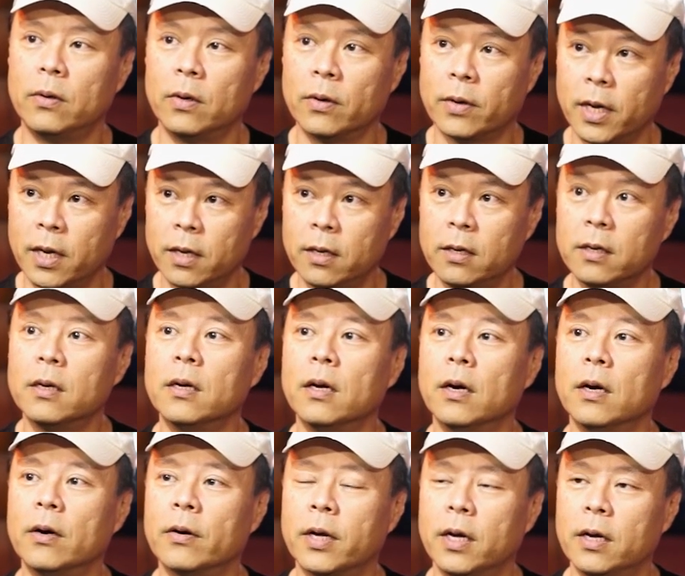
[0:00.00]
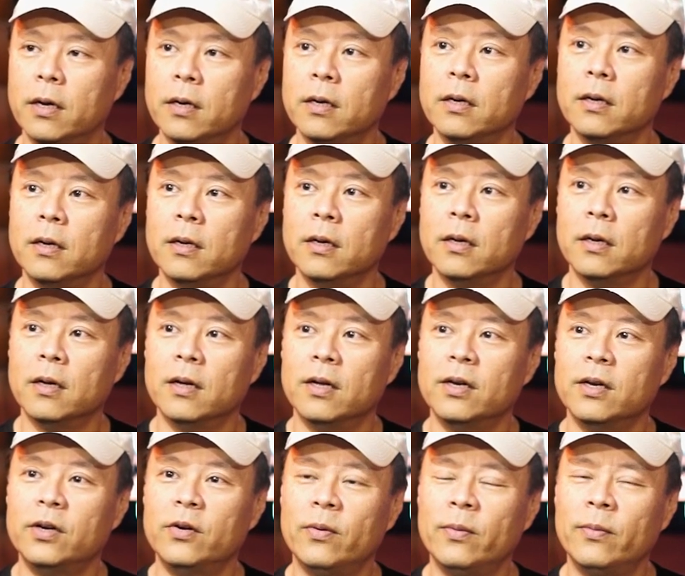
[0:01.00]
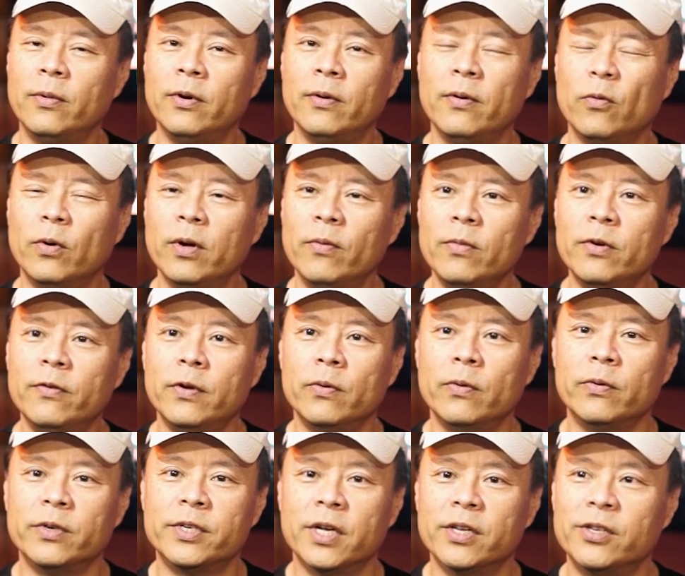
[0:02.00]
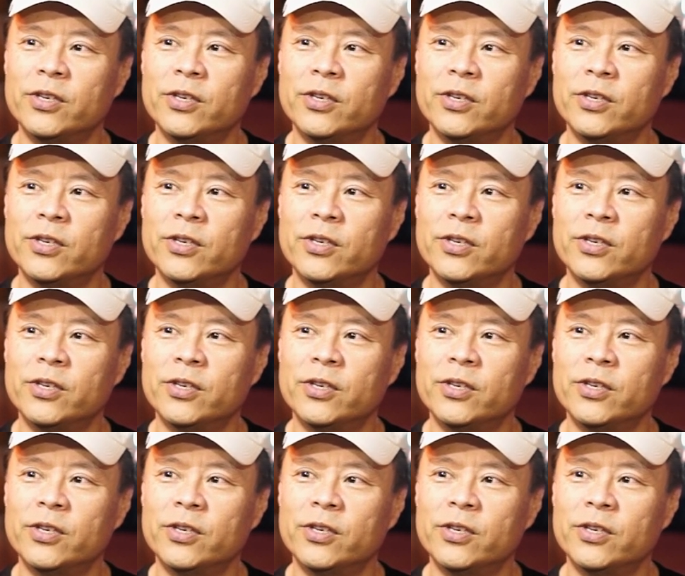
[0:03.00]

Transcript: Okay. Okay. Do you remember what movie was that?